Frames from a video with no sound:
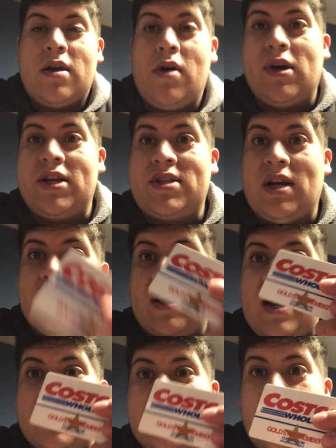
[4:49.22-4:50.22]
go get yourself a
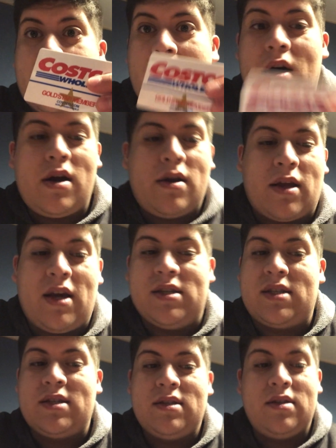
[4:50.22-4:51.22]
Costco card
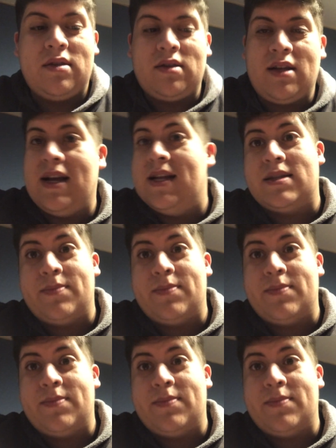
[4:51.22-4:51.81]
because it's